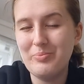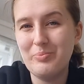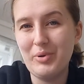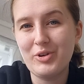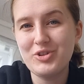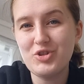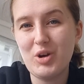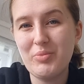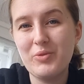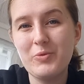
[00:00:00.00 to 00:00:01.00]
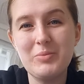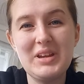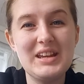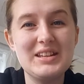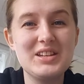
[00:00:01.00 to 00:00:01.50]
bookshops for
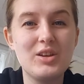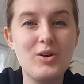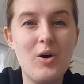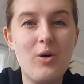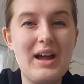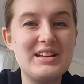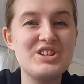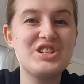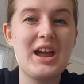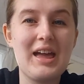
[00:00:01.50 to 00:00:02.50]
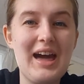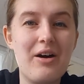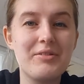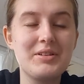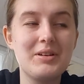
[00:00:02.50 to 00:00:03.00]
me to go and check
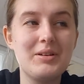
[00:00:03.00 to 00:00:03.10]
out.